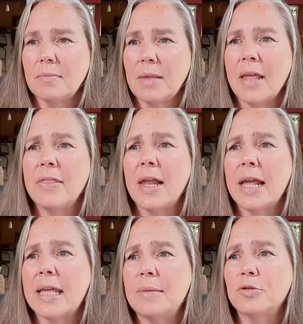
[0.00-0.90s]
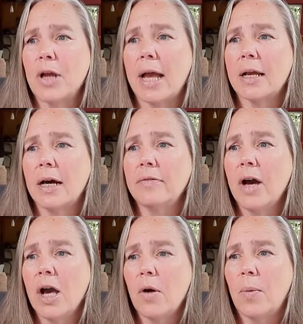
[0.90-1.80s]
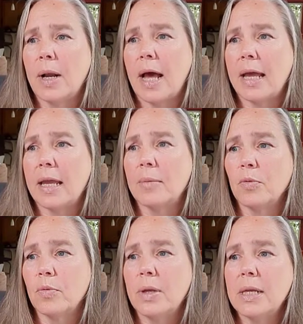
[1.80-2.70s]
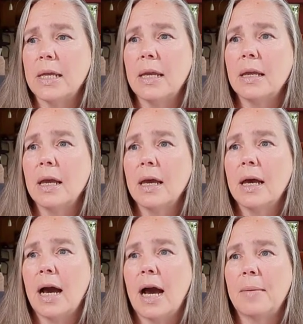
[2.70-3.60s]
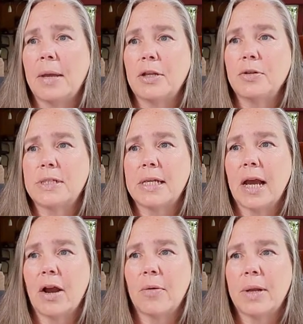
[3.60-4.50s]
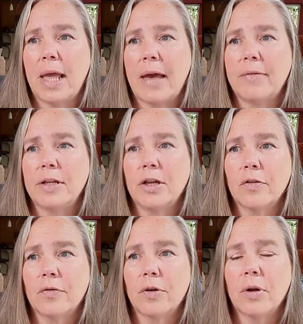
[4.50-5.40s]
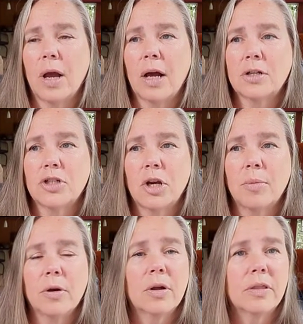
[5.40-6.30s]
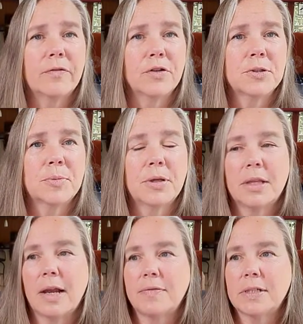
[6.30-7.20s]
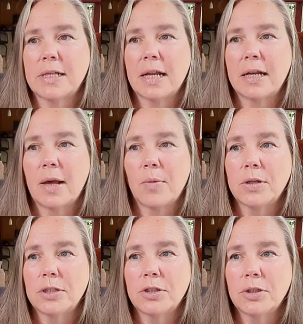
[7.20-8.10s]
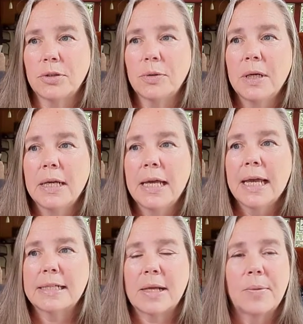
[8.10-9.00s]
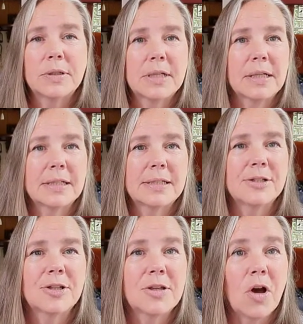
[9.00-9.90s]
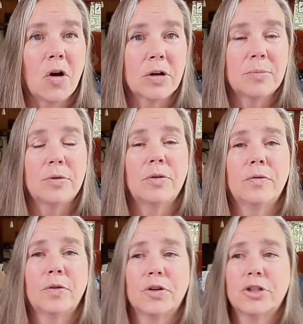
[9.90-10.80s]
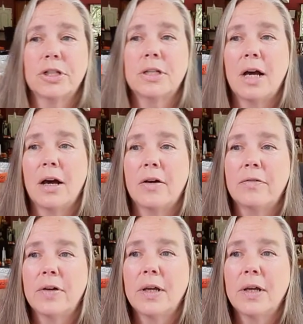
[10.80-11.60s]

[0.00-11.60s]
that I keep track of what I am reading. And you see I already have in here for October. The first book that I've decided I want to do is I want to listen to the Audible version of